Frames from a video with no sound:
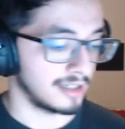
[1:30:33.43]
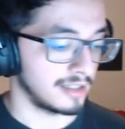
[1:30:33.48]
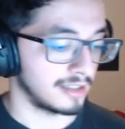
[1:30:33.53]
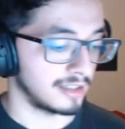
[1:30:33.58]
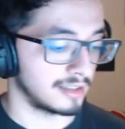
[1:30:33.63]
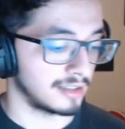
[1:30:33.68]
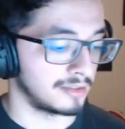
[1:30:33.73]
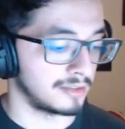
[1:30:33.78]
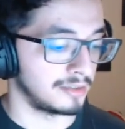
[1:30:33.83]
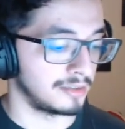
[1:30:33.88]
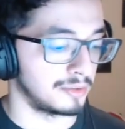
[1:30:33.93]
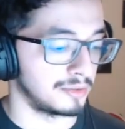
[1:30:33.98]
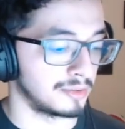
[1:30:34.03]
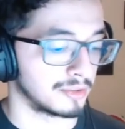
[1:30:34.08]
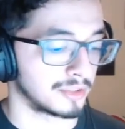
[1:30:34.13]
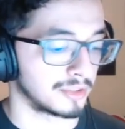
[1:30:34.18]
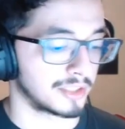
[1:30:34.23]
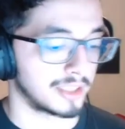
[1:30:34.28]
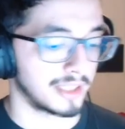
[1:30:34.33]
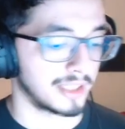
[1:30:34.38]

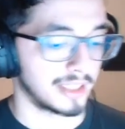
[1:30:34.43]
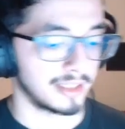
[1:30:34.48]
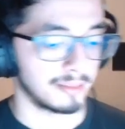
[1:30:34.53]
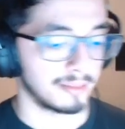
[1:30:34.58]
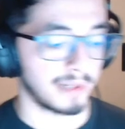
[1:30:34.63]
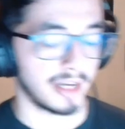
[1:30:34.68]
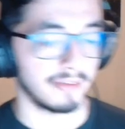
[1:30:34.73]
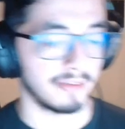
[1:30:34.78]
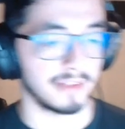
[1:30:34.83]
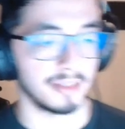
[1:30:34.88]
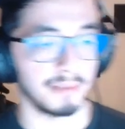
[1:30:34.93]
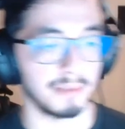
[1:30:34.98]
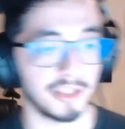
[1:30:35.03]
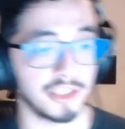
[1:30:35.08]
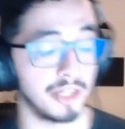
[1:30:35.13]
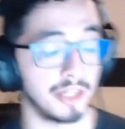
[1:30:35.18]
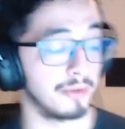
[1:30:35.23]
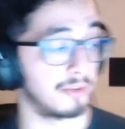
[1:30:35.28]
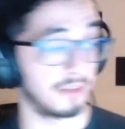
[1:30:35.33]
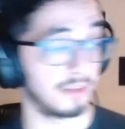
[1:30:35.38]
you're going to end up having
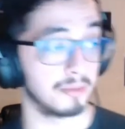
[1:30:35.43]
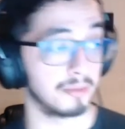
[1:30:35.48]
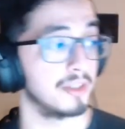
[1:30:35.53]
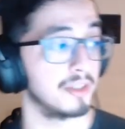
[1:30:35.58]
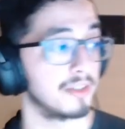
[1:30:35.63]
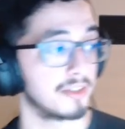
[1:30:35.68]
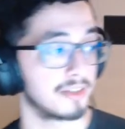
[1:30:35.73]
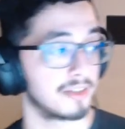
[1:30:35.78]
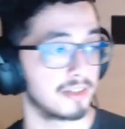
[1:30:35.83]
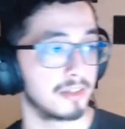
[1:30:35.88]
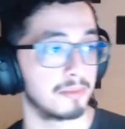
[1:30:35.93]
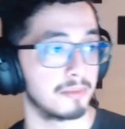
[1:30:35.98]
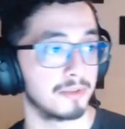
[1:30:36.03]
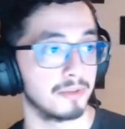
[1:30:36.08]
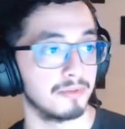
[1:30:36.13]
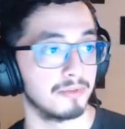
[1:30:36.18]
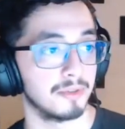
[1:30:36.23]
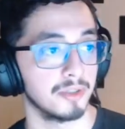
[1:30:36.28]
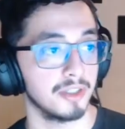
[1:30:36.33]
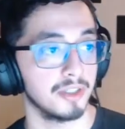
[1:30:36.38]
much healthier relationships
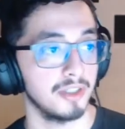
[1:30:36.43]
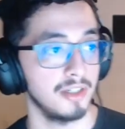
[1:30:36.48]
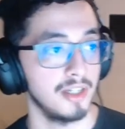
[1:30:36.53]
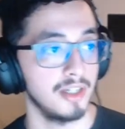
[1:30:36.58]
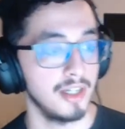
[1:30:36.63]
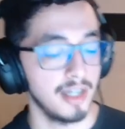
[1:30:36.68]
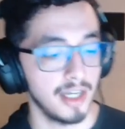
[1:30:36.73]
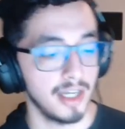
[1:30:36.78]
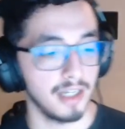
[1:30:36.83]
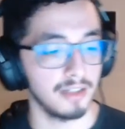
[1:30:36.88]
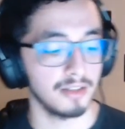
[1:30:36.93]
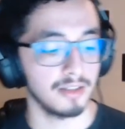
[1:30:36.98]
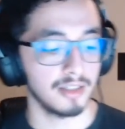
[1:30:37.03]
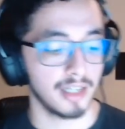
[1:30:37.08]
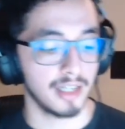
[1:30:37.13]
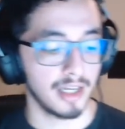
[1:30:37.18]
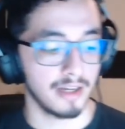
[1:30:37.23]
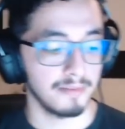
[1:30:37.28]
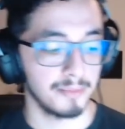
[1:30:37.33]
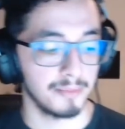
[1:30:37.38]
overall, and you're going
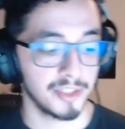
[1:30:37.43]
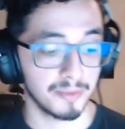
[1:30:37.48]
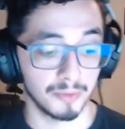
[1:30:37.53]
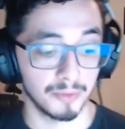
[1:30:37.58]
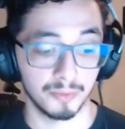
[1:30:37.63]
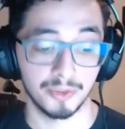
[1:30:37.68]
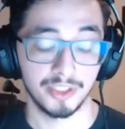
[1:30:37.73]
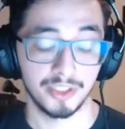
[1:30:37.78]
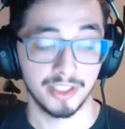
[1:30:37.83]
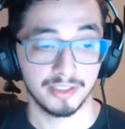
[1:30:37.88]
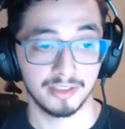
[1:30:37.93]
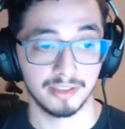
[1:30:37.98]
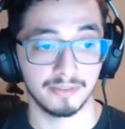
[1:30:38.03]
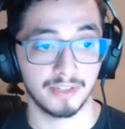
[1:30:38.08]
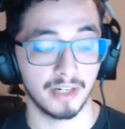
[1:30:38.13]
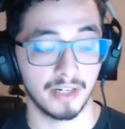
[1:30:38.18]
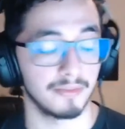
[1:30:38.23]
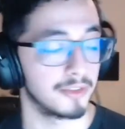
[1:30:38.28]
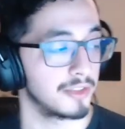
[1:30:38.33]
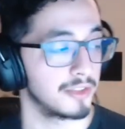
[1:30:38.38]
to have much more productive
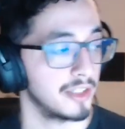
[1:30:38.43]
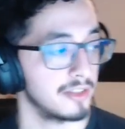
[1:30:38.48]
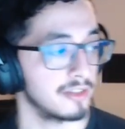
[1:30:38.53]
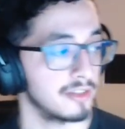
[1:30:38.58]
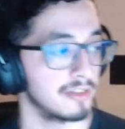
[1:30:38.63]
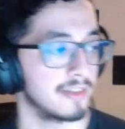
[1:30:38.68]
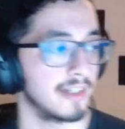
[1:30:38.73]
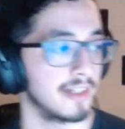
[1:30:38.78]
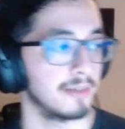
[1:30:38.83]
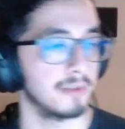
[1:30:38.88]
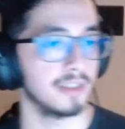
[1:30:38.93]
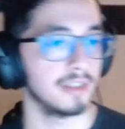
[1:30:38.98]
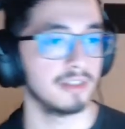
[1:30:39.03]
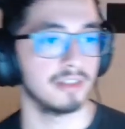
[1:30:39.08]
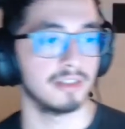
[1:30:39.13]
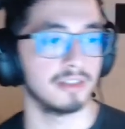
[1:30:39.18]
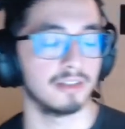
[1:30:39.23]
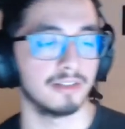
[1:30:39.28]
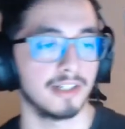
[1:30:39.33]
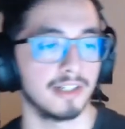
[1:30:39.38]
conversations that way.
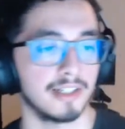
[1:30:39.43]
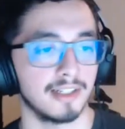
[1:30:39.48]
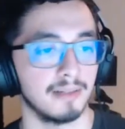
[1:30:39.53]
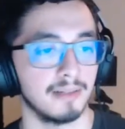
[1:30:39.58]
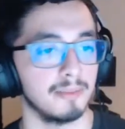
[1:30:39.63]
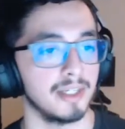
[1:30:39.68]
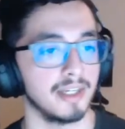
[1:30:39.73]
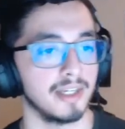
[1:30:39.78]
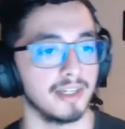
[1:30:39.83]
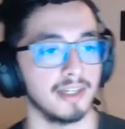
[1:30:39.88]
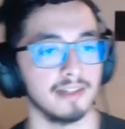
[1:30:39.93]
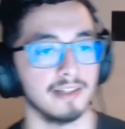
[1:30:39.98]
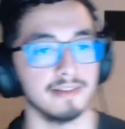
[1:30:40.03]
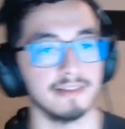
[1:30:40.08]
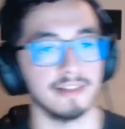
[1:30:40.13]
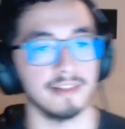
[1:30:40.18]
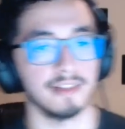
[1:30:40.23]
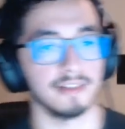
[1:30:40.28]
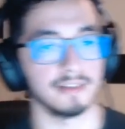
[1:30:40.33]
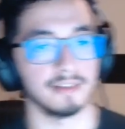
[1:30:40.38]
And you're not going to be at
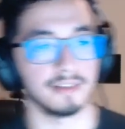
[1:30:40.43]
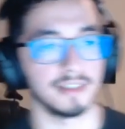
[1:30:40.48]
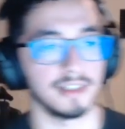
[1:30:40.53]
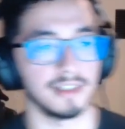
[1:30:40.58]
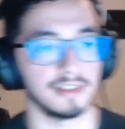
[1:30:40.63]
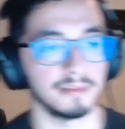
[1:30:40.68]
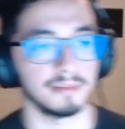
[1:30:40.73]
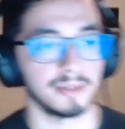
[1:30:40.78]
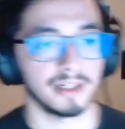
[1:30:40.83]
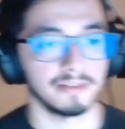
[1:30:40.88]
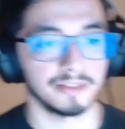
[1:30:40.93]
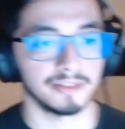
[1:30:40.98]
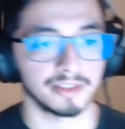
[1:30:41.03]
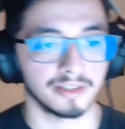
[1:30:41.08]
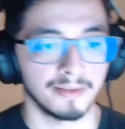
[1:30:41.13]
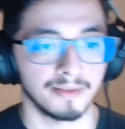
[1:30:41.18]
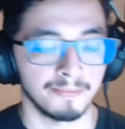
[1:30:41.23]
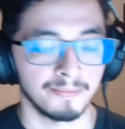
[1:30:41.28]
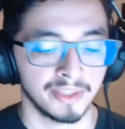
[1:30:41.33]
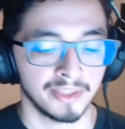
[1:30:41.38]
ends, and you're going to end up having
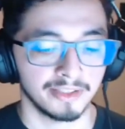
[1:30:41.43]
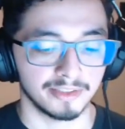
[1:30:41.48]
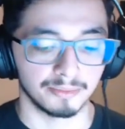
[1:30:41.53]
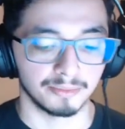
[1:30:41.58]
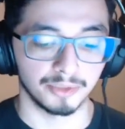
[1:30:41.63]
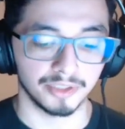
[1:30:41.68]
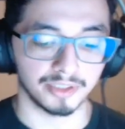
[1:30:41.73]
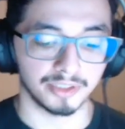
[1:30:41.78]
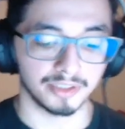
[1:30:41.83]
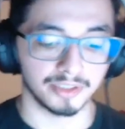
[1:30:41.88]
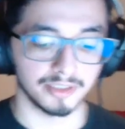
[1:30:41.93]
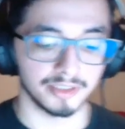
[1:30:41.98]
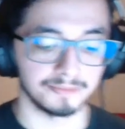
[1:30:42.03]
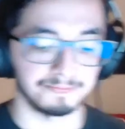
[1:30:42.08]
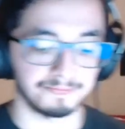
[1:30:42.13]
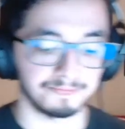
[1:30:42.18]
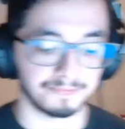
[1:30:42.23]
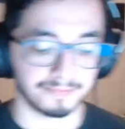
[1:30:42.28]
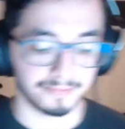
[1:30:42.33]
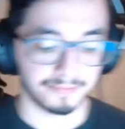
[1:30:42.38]
some really good,
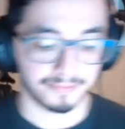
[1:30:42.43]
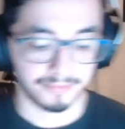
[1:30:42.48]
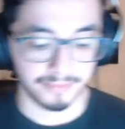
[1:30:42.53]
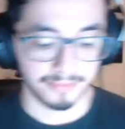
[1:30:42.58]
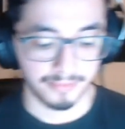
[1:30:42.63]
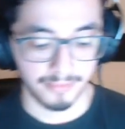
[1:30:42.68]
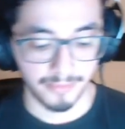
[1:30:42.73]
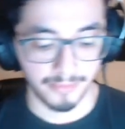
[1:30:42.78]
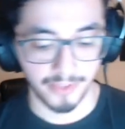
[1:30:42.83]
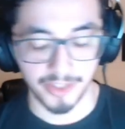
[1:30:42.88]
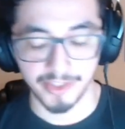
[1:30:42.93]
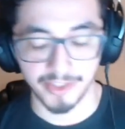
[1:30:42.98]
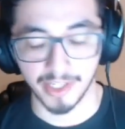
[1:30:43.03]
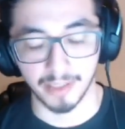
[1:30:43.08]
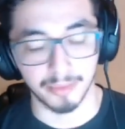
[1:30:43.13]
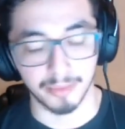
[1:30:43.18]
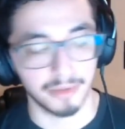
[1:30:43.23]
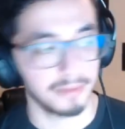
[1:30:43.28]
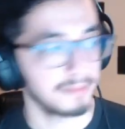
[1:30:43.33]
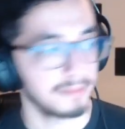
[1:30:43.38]
fun times.